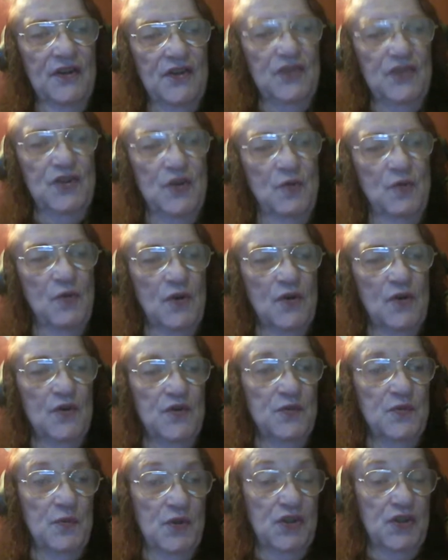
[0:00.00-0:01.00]
2
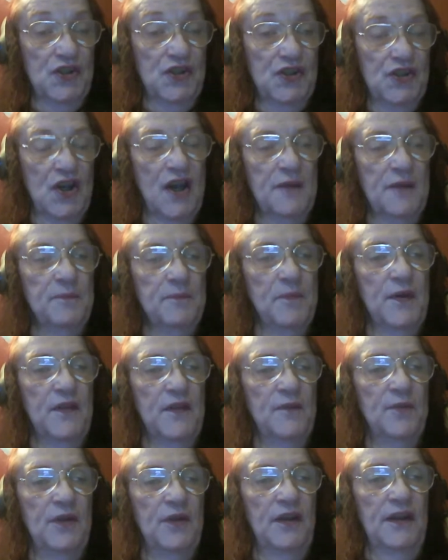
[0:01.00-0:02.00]
workers were shot by
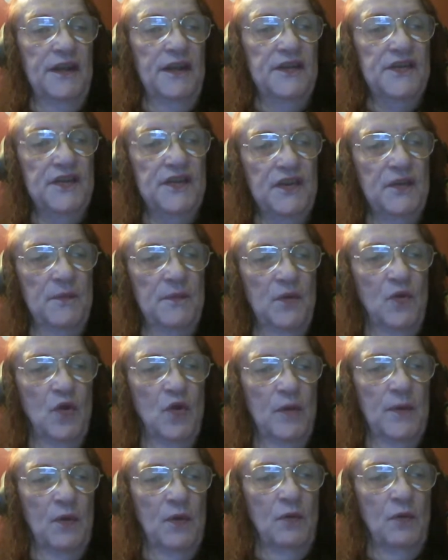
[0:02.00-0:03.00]
the police at the
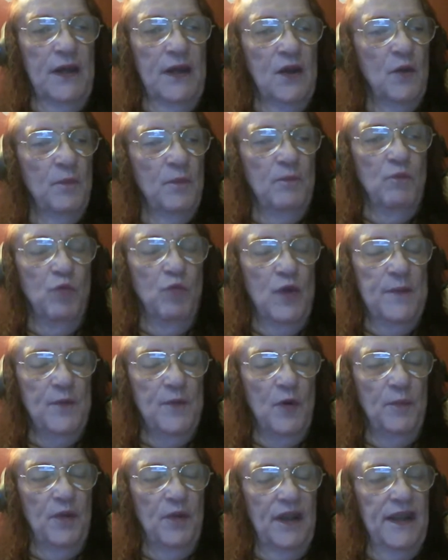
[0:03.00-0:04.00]
McCormick
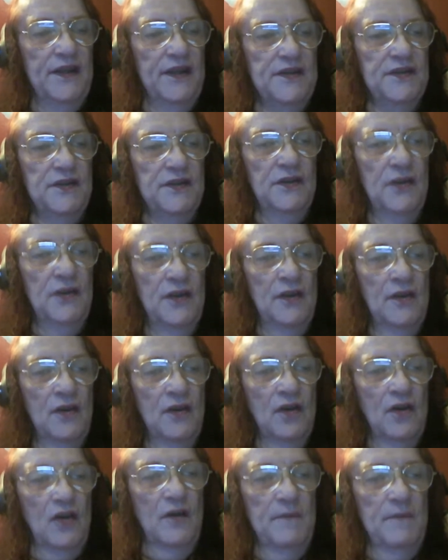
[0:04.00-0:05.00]
Reaper plant
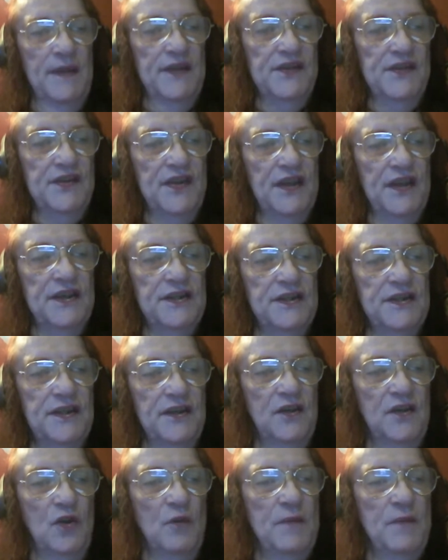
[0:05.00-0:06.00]
on May 2nd, and on